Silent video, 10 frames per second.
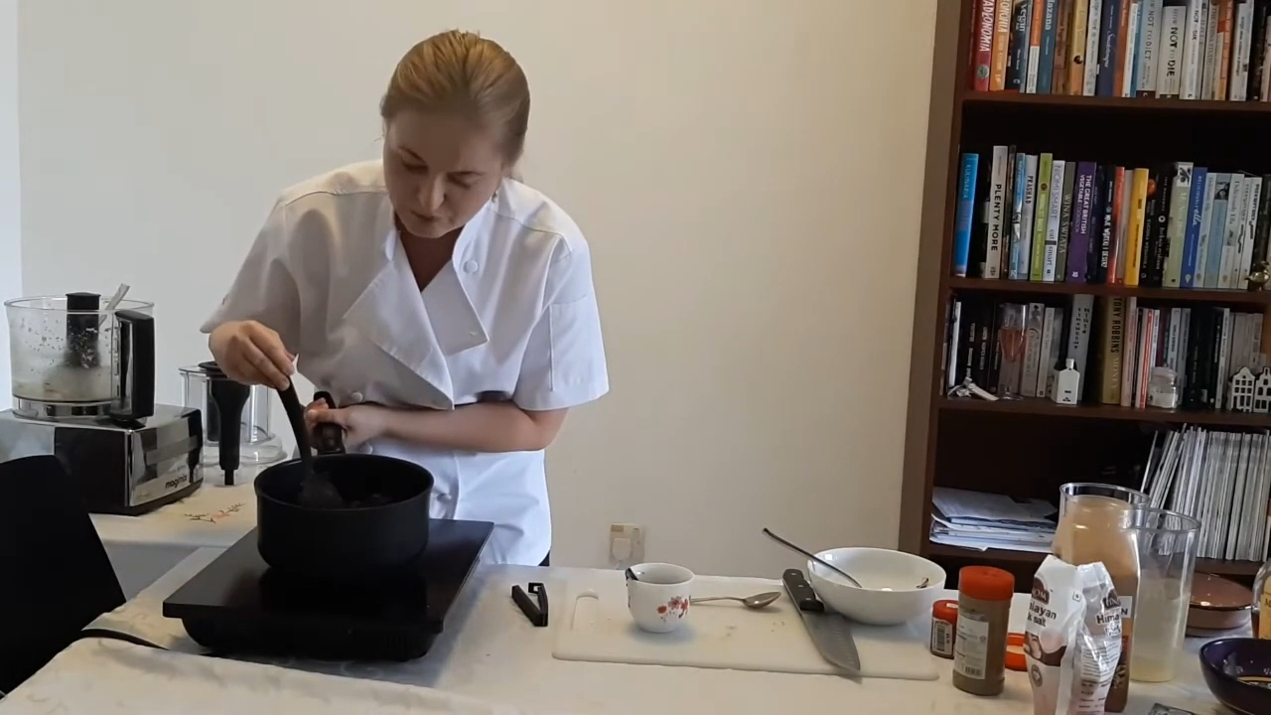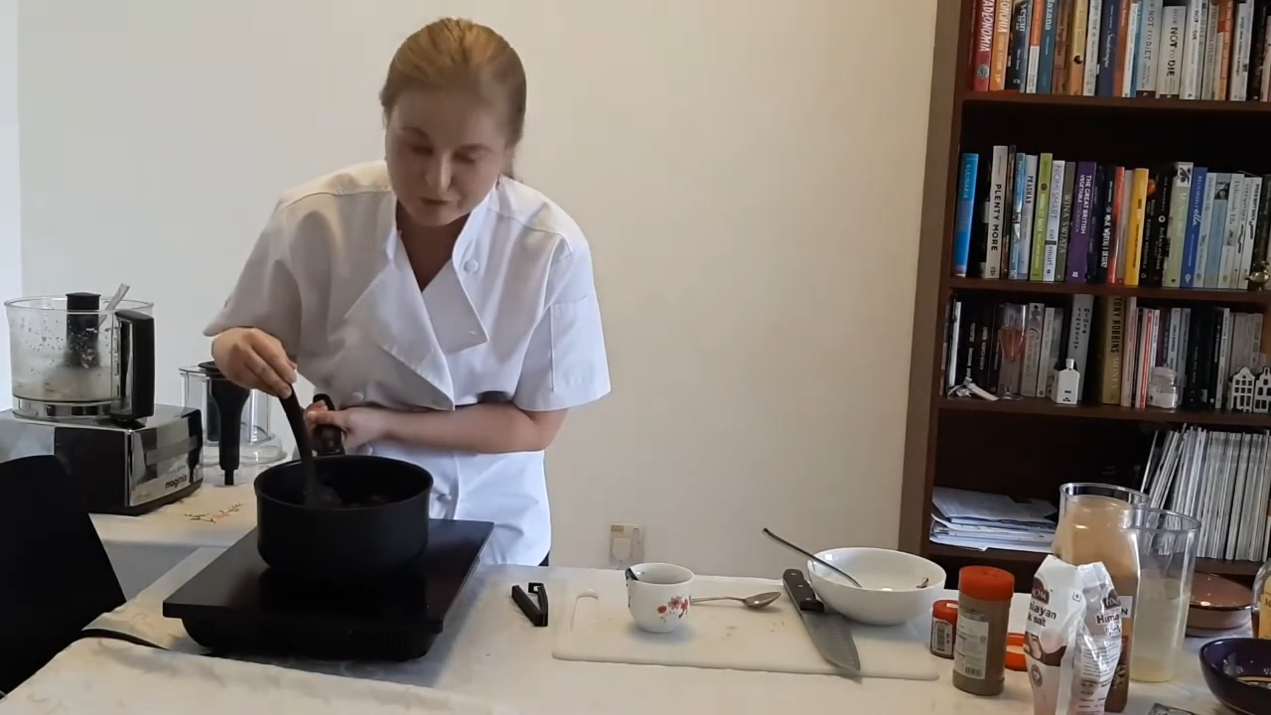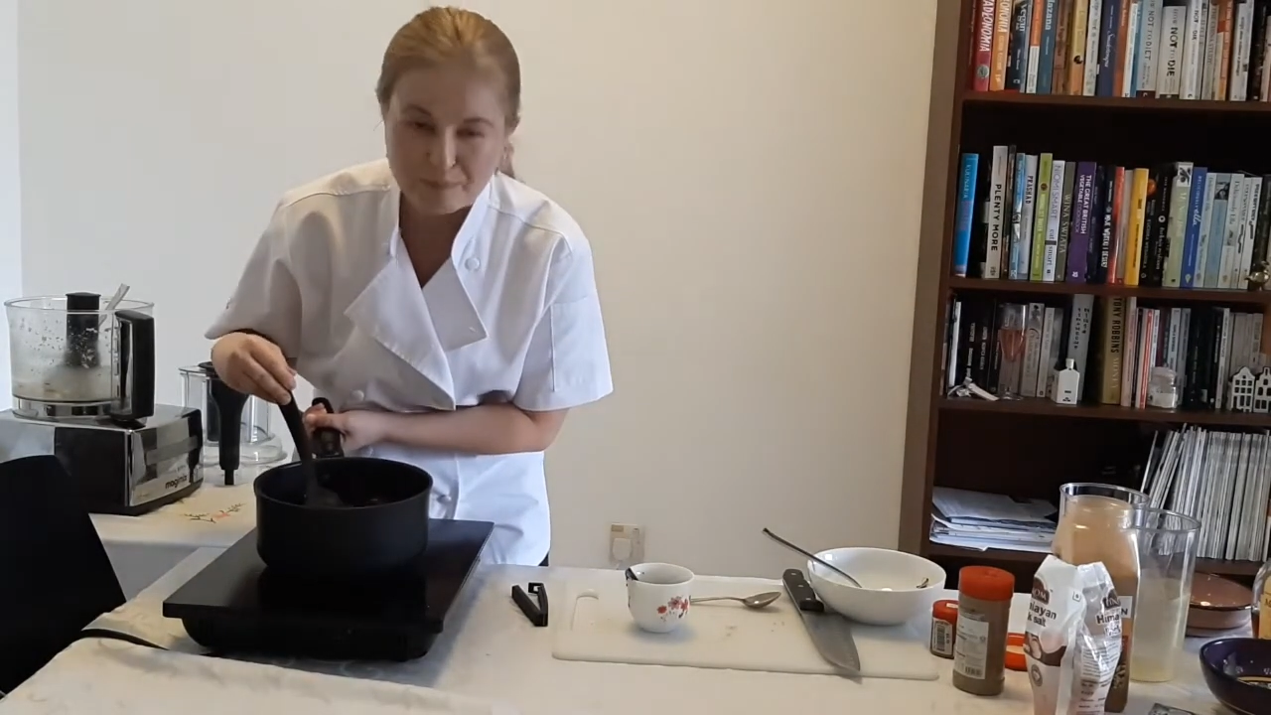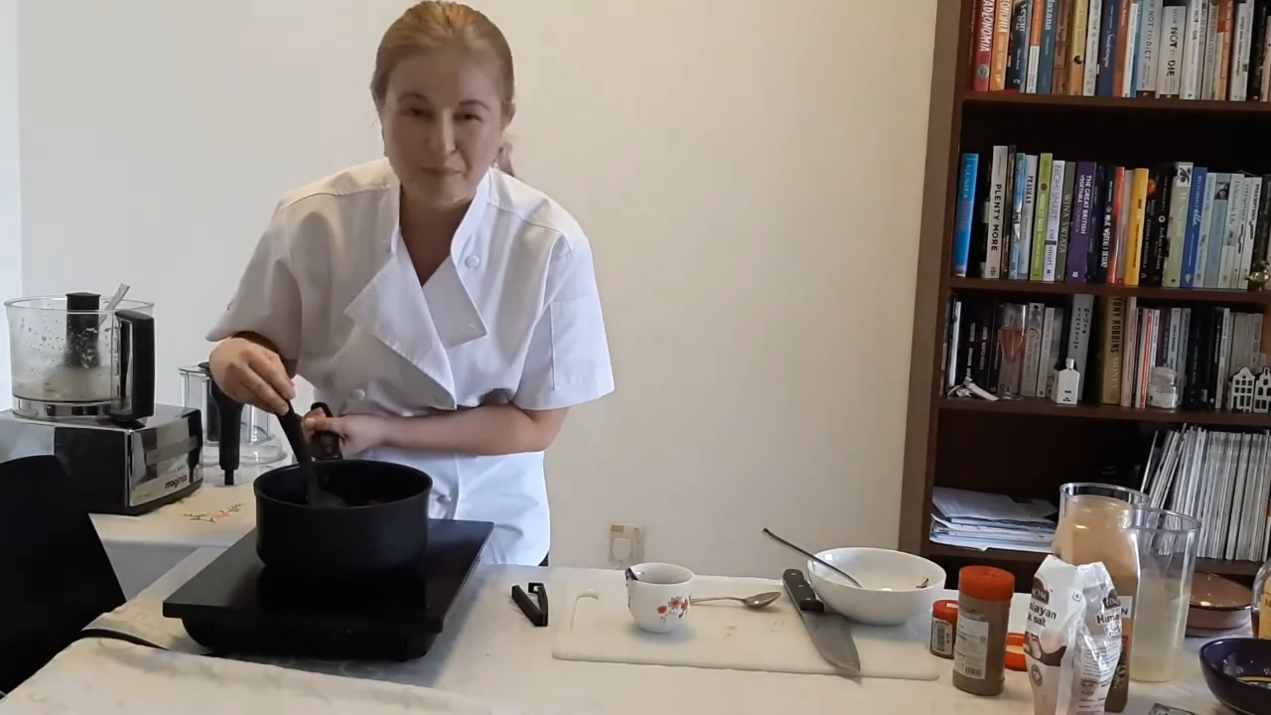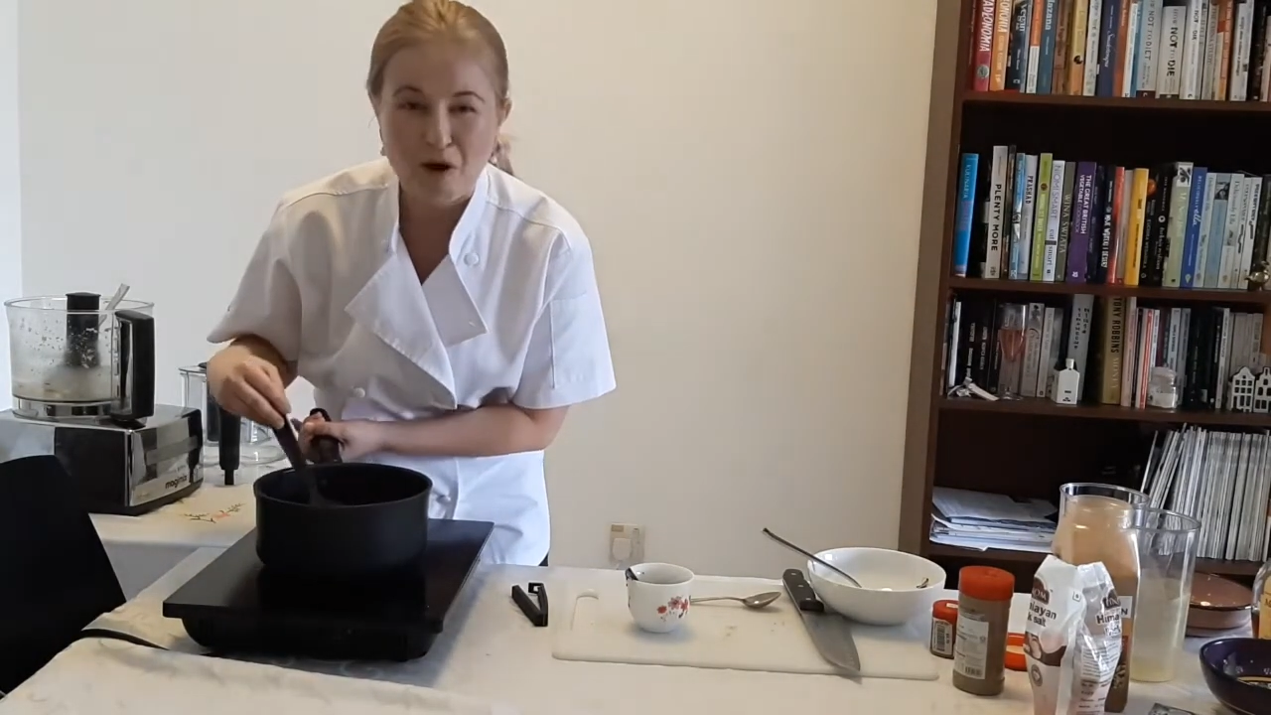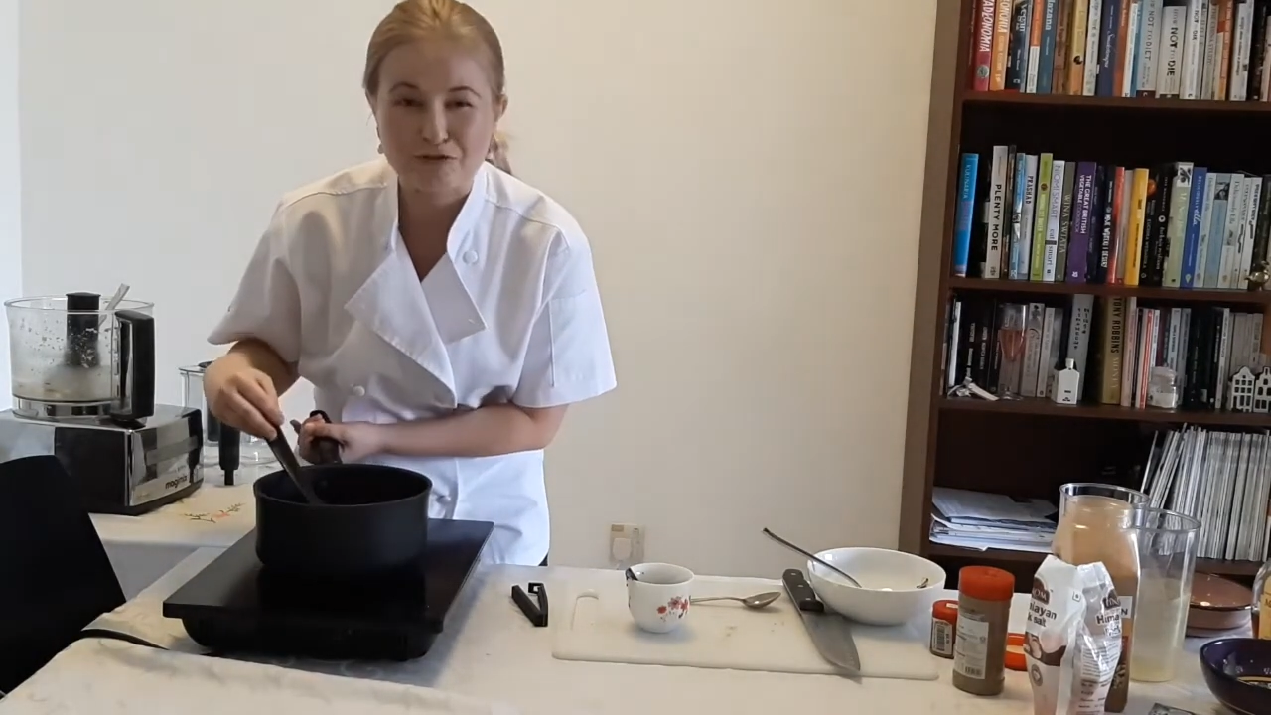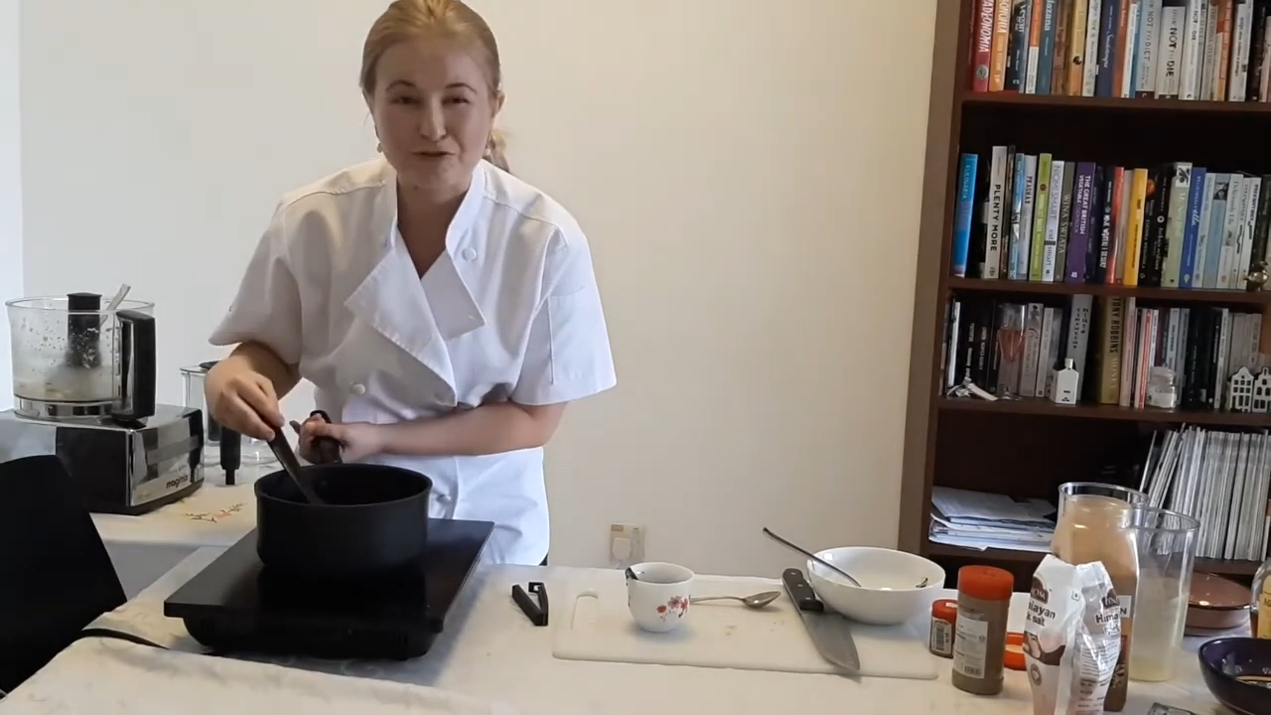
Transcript: of the pot